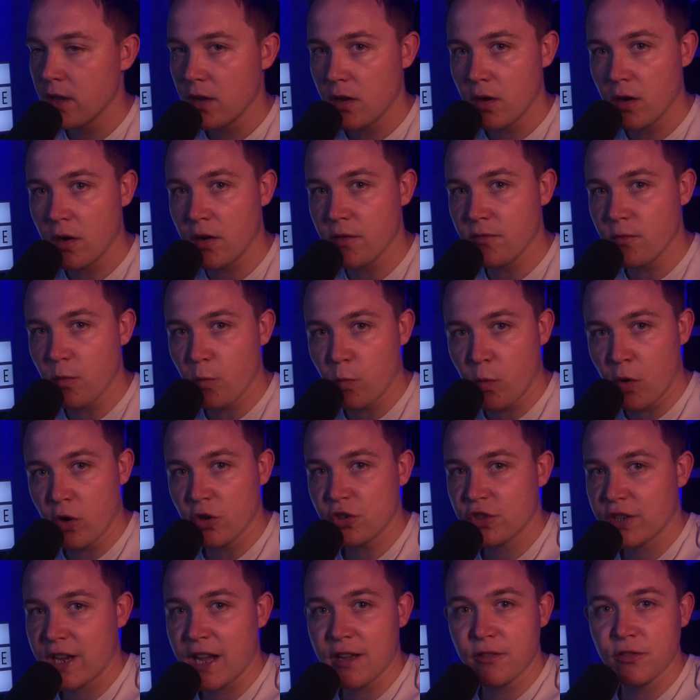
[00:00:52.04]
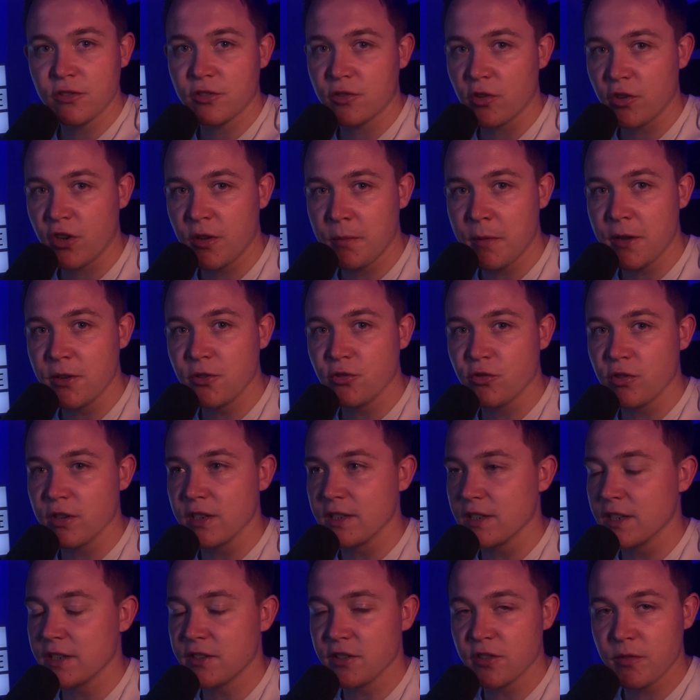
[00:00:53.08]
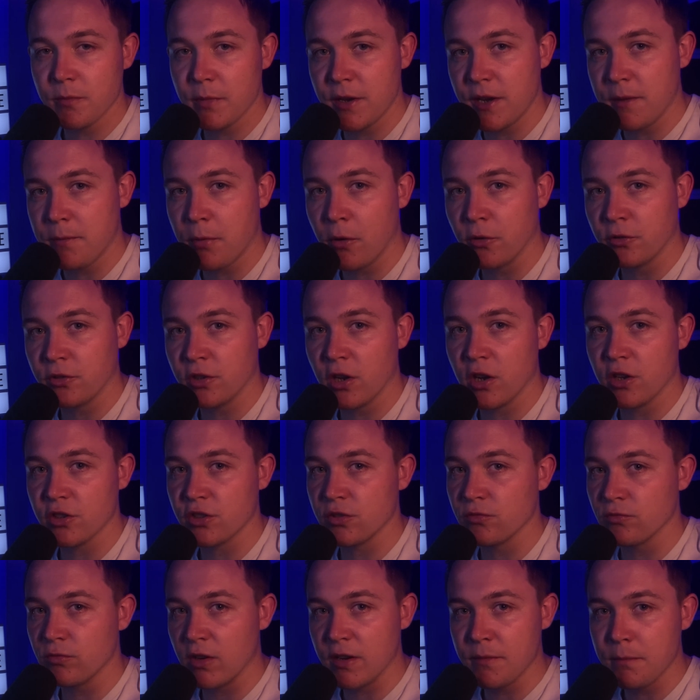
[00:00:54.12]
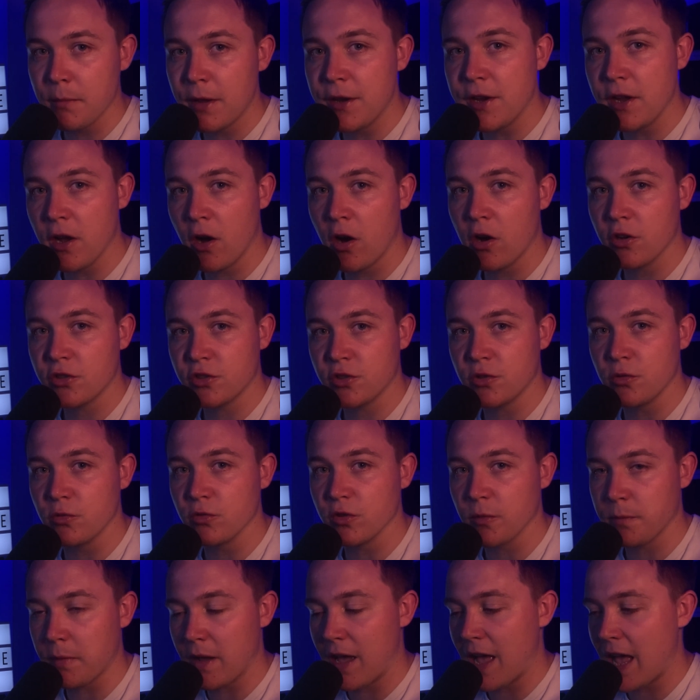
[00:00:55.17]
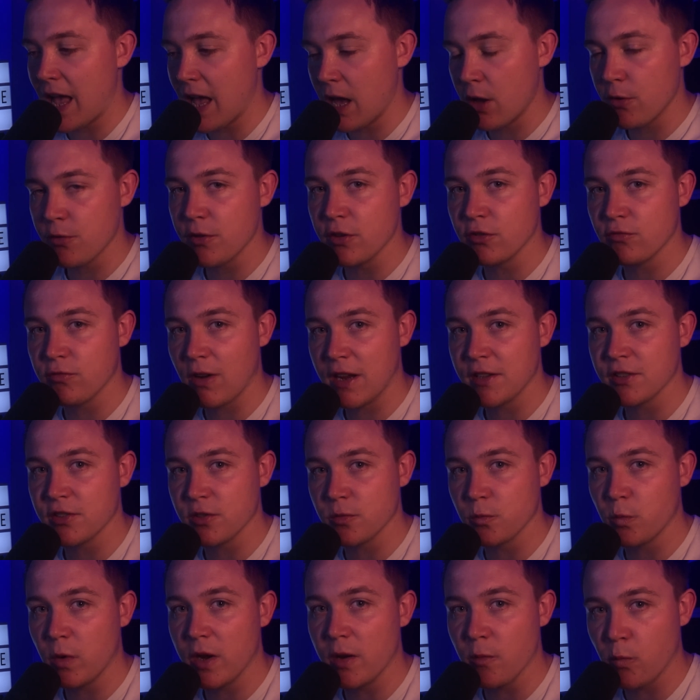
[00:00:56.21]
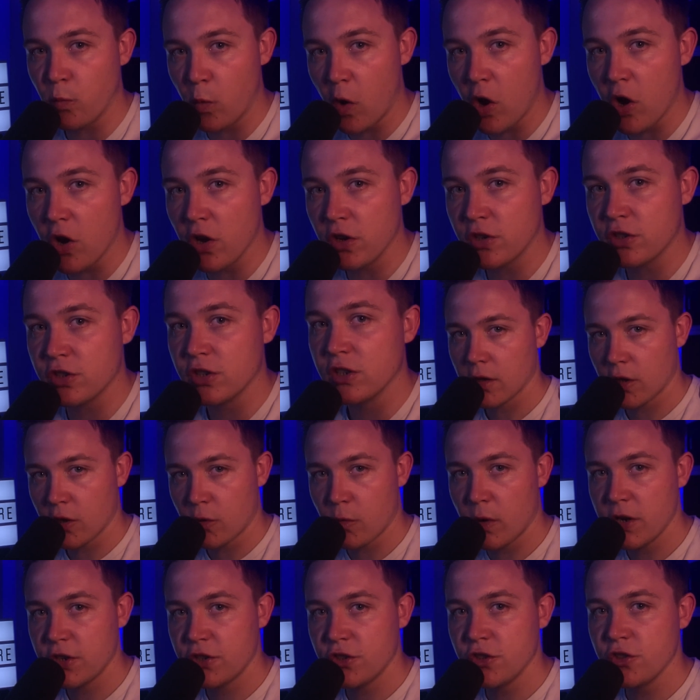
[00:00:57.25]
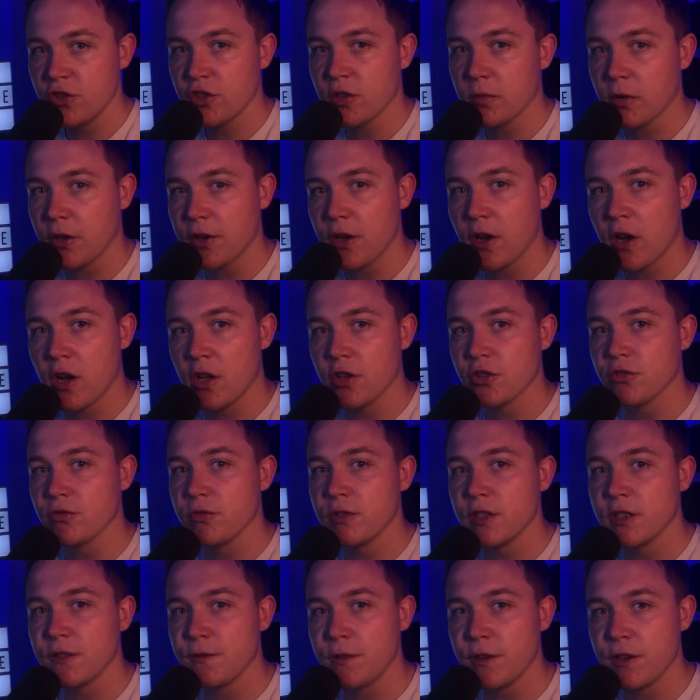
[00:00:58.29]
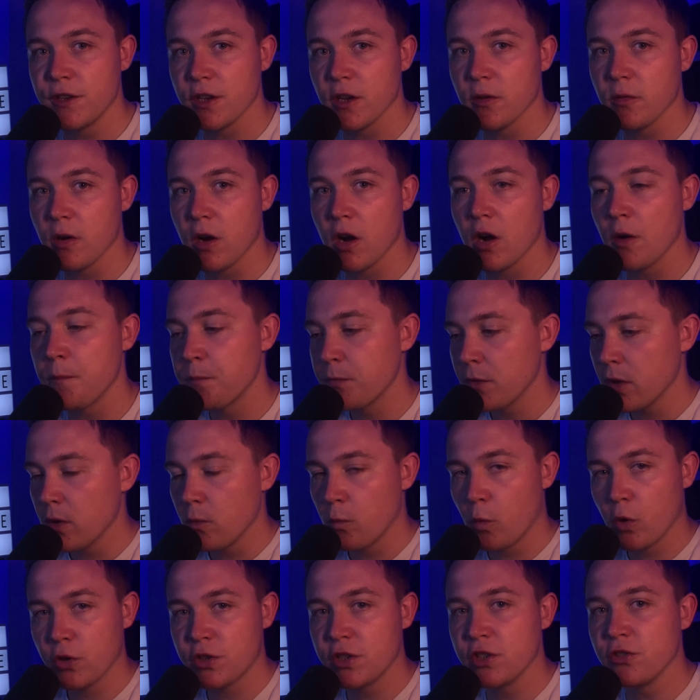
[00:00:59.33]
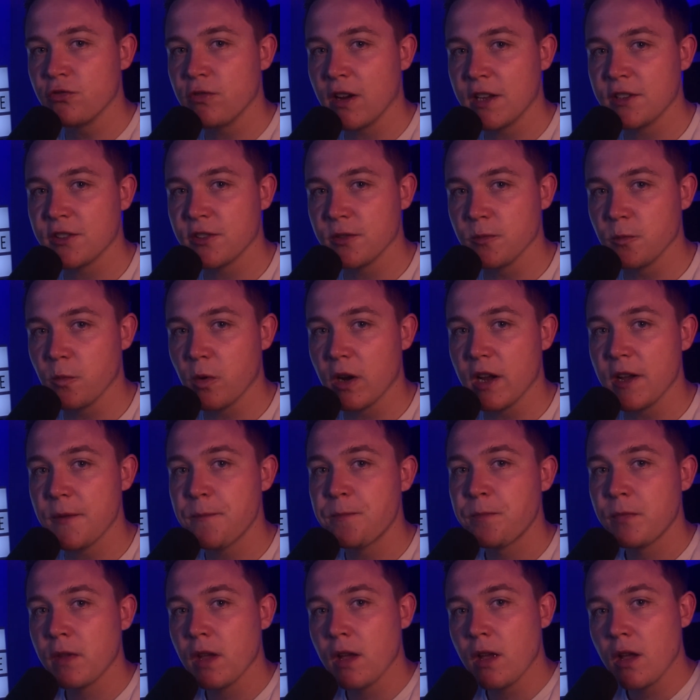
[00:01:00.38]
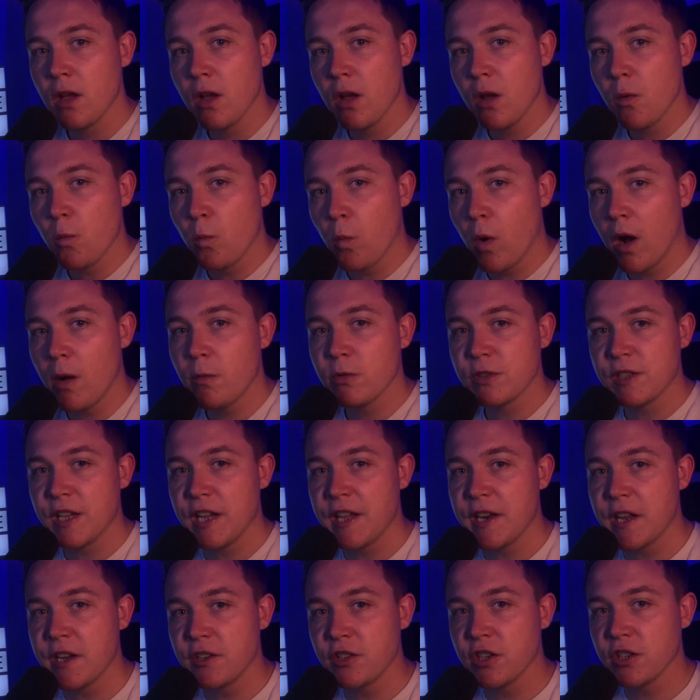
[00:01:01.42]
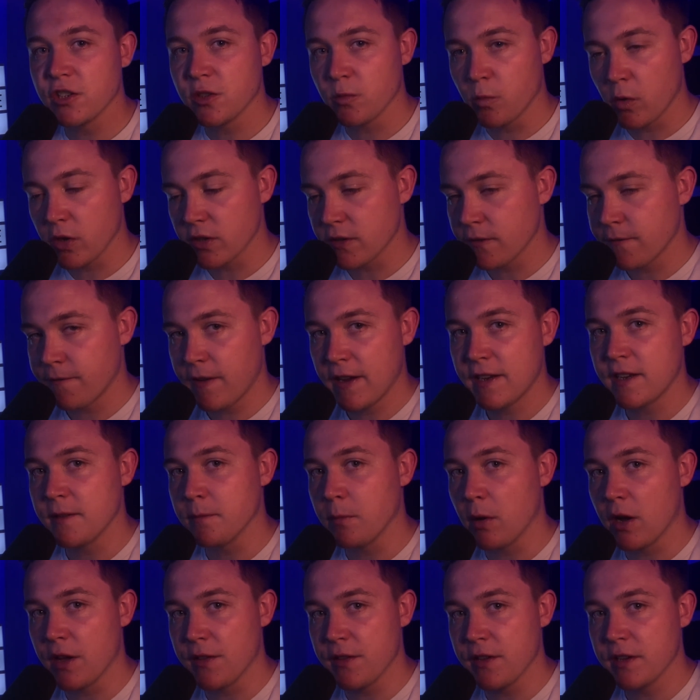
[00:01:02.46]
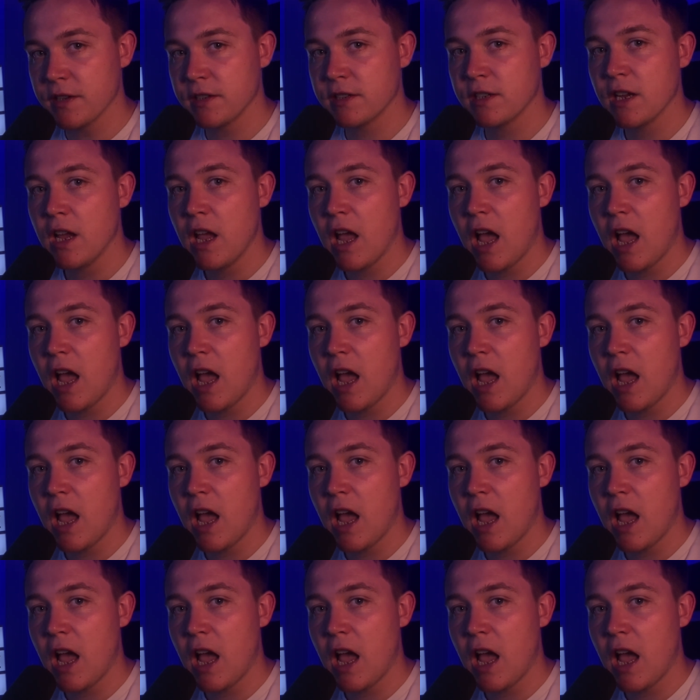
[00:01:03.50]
I've watched countless documentaries, listened to many podcasts, and read many articles about how this ransomware worked. So the questions I'm going to answer in this video are: what is ransomware? Why was the NHS the worst affected by this?